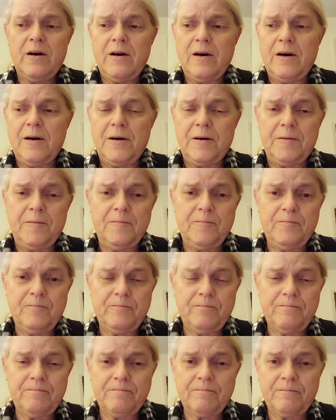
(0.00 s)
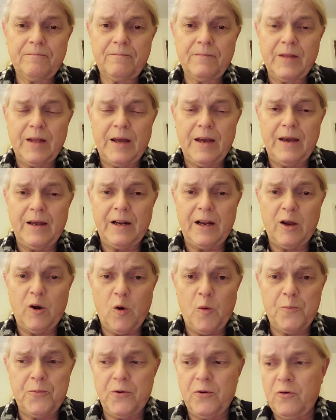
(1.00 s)
um, and I
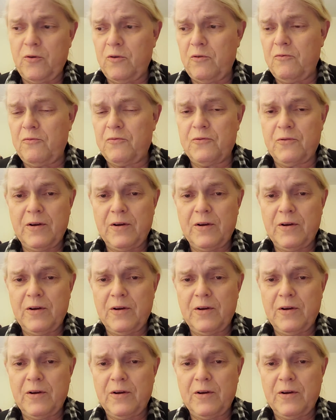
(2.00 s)
hope you